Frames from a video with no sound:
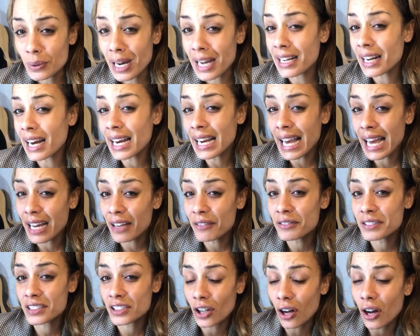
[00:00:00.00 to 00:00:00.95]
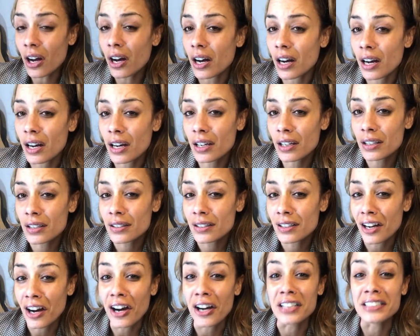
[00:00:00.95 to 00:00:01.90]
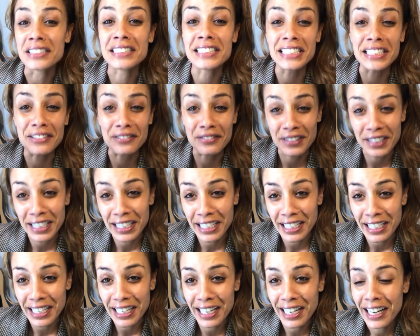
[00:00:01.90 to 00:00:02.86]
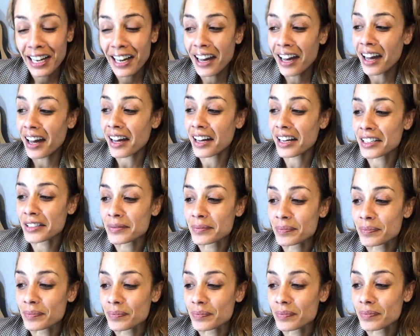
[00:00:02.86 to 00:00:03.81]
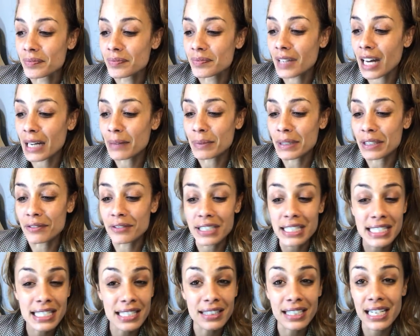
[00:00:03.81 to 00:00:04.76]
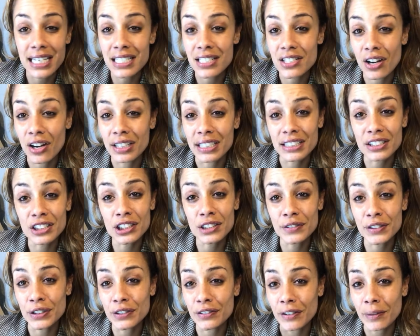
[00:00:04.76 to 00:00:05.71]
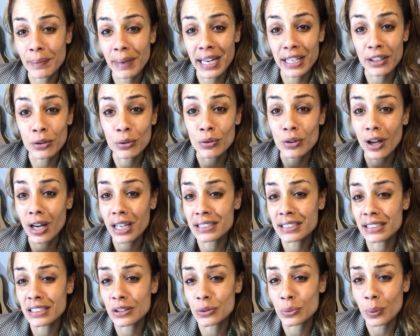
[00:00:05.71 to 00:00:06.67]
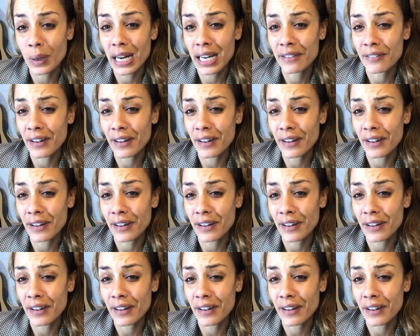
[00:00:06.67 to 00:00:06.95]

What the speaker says: And I have saw on TV, I mean, recently I saw an interview of a man who lost his wife.